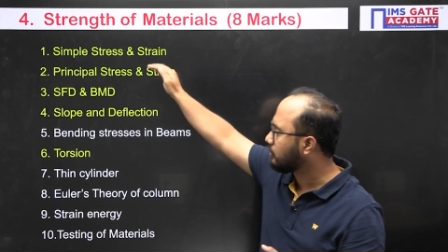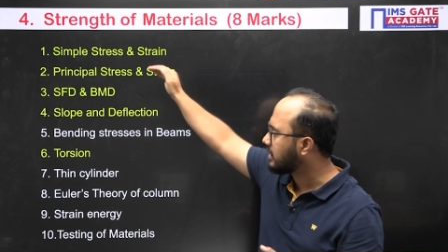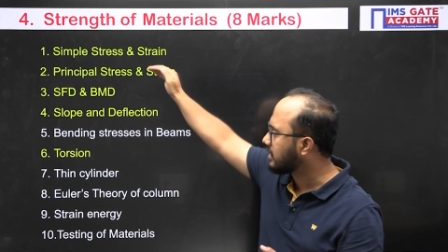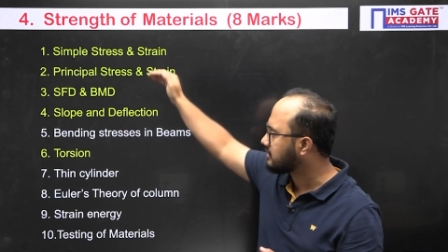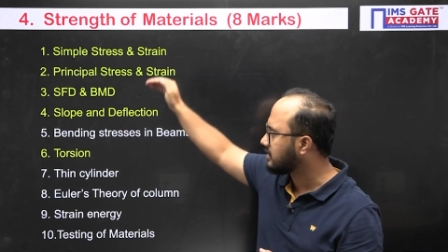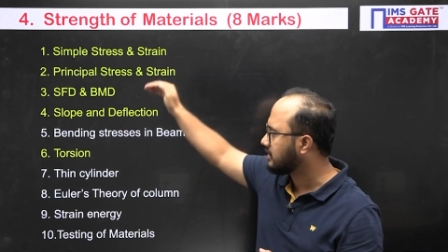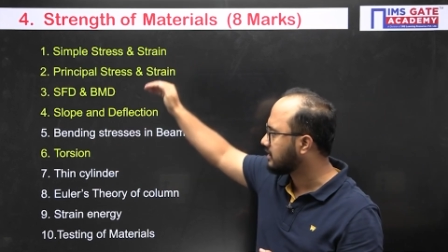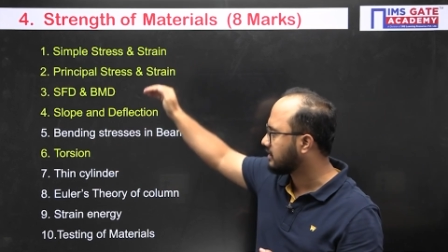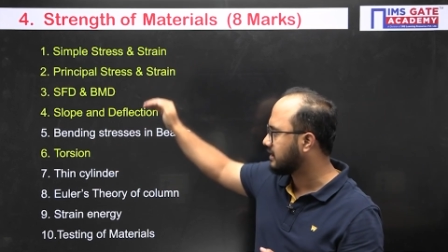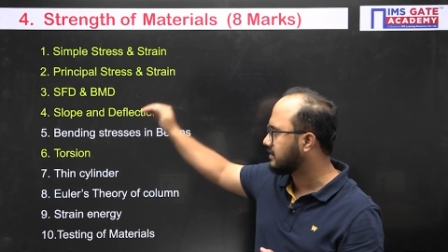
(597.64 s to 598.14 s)
sir,
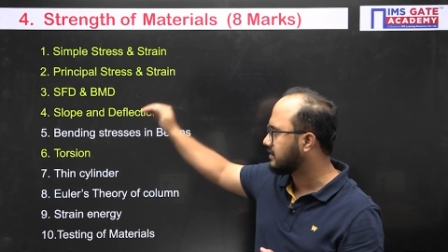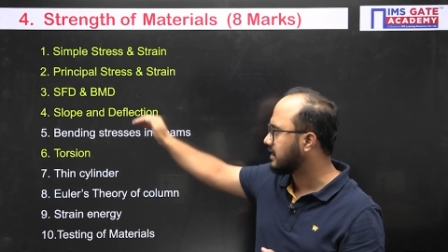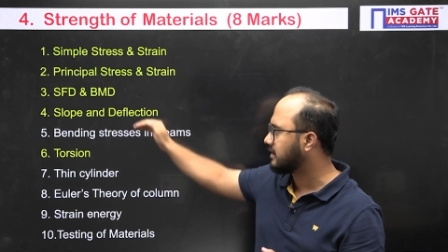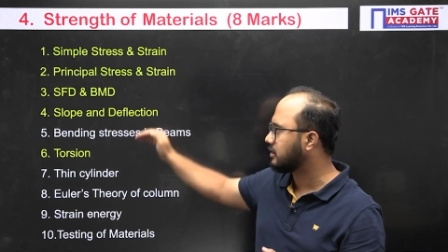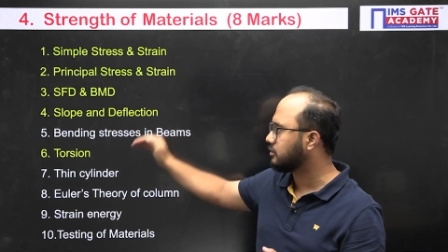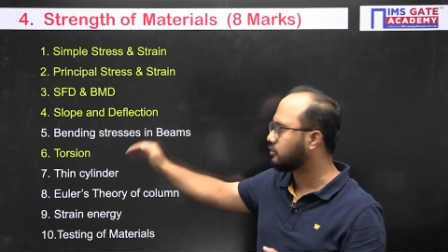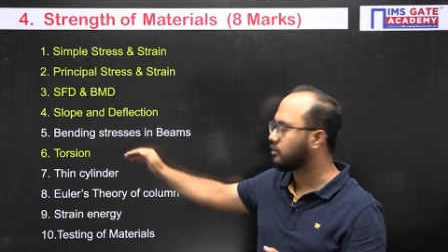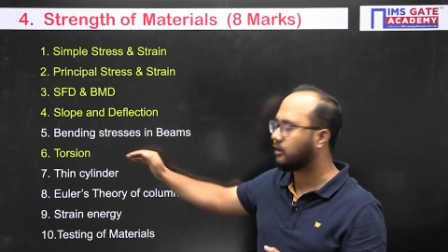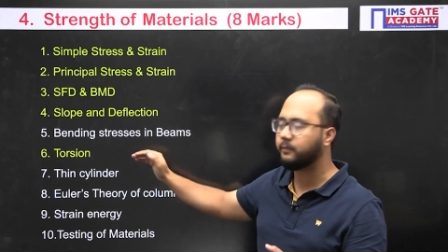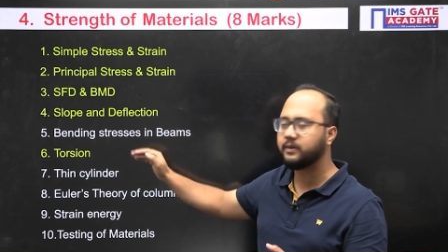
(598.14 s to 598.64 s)
these are the
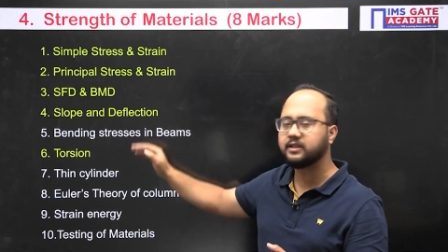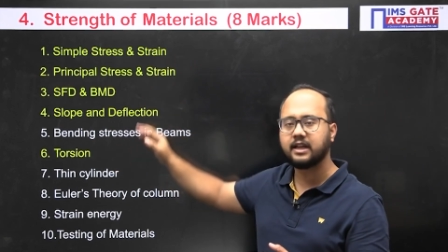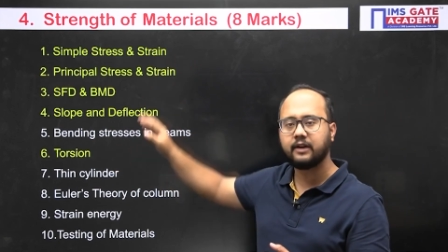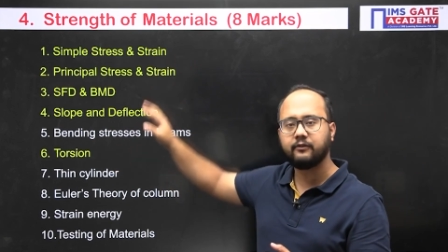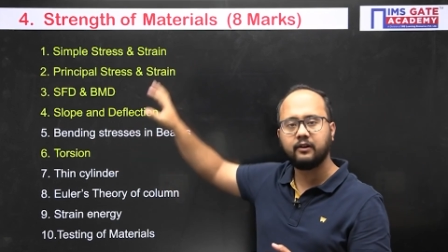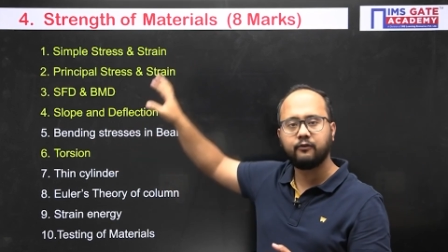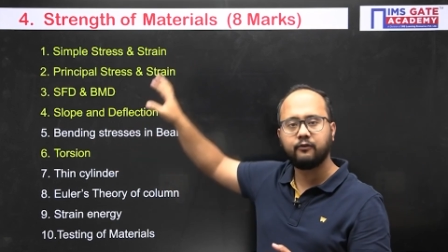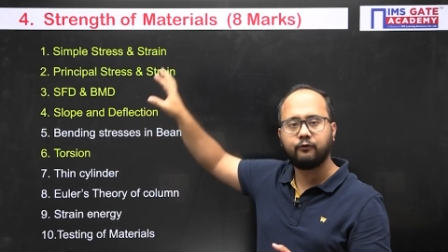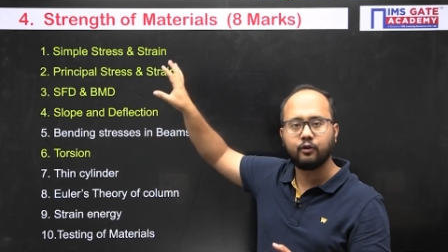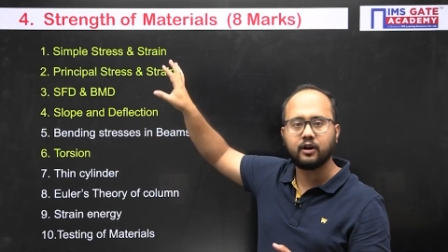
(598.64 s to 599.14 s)
topics, I will
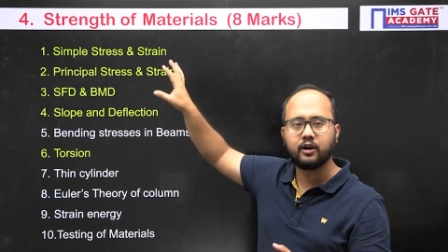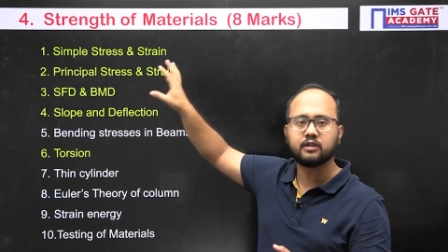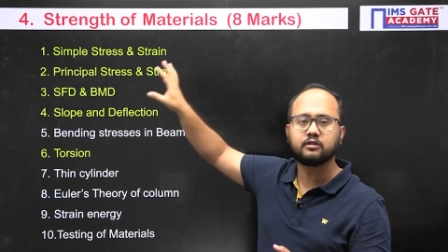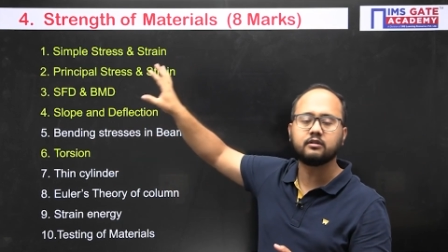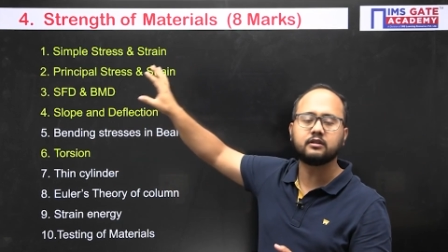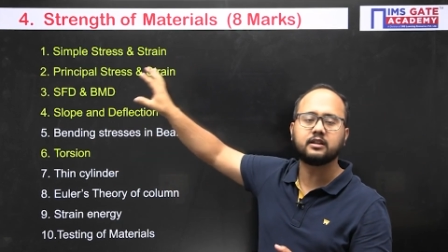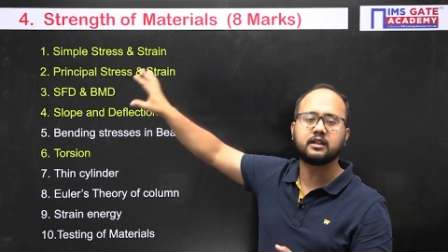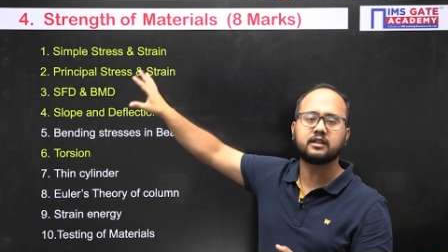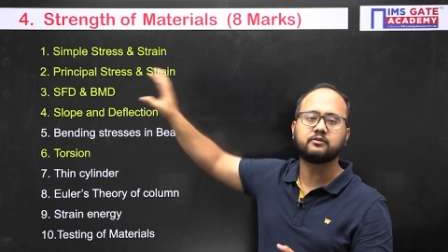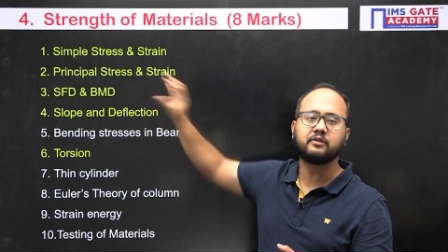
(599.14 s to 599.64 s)
focus on
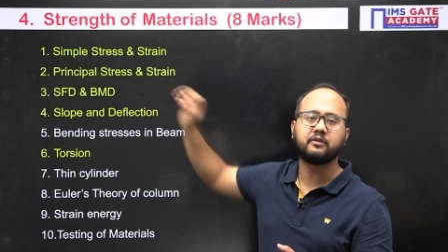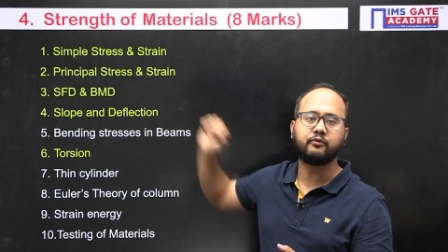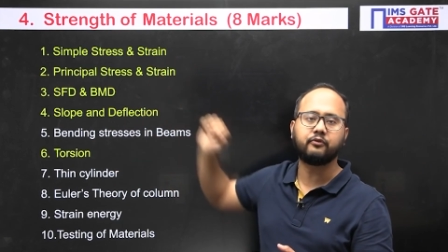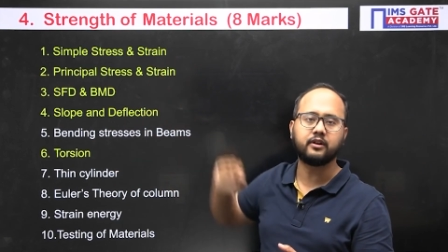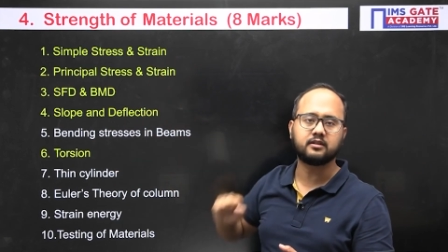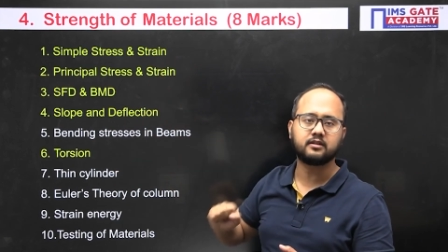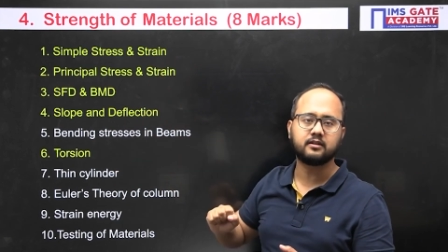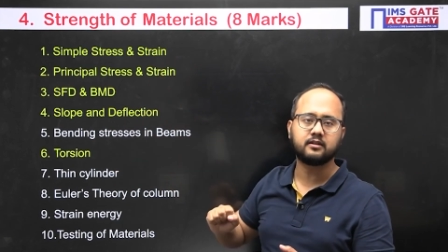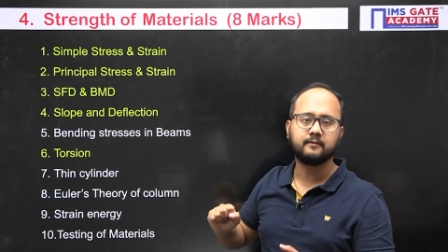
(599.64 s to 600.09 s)
this one first,